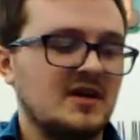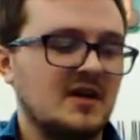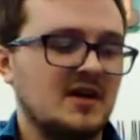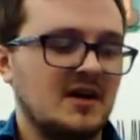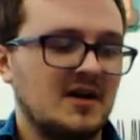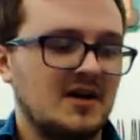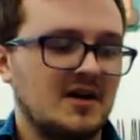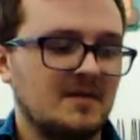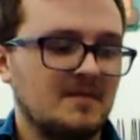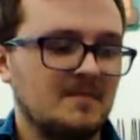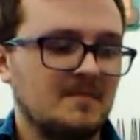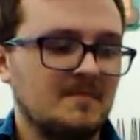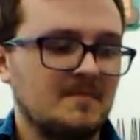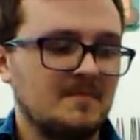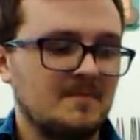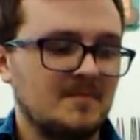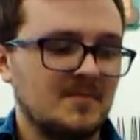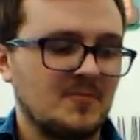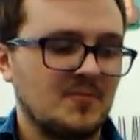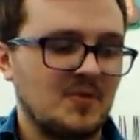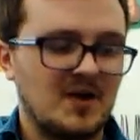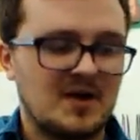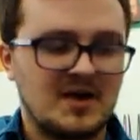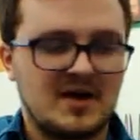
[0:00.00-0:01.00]
Um,
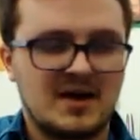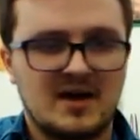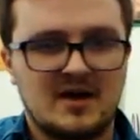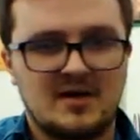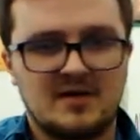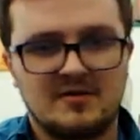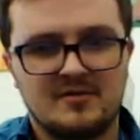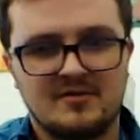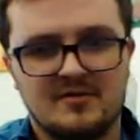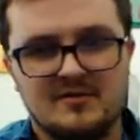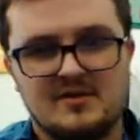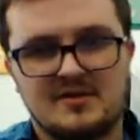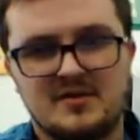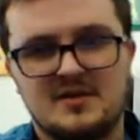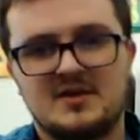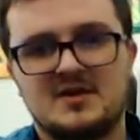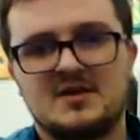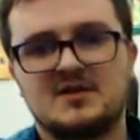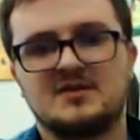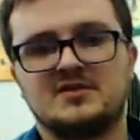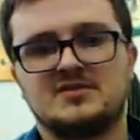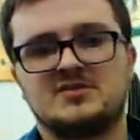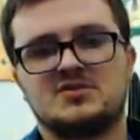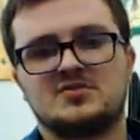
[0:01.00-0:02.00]
right now,
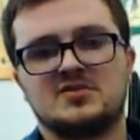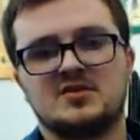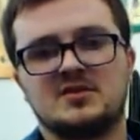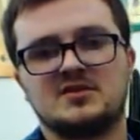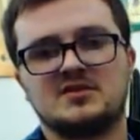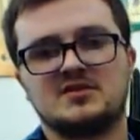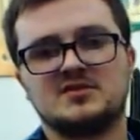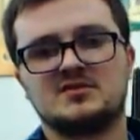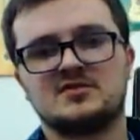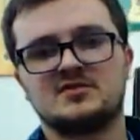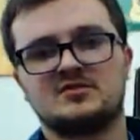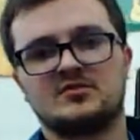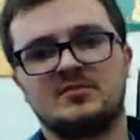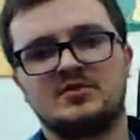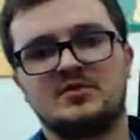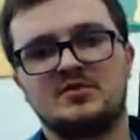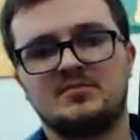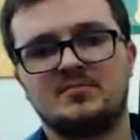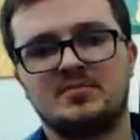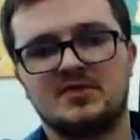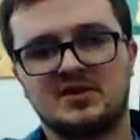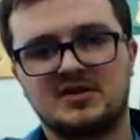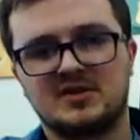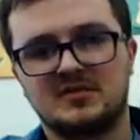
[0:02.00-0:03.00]
the strings, when
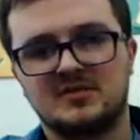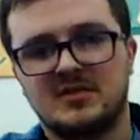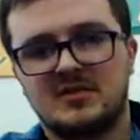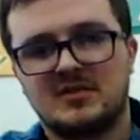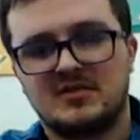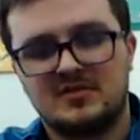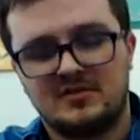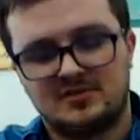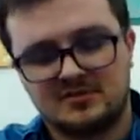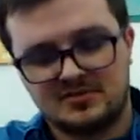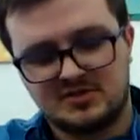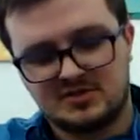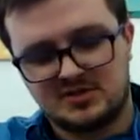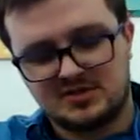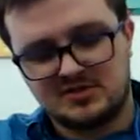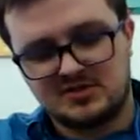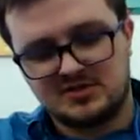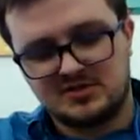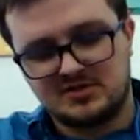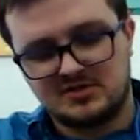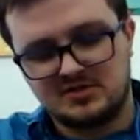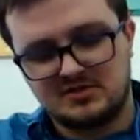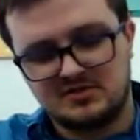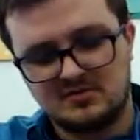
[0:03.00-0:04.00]
you pluck them all,
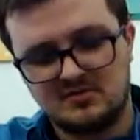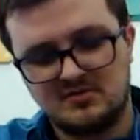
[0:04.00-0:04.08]
just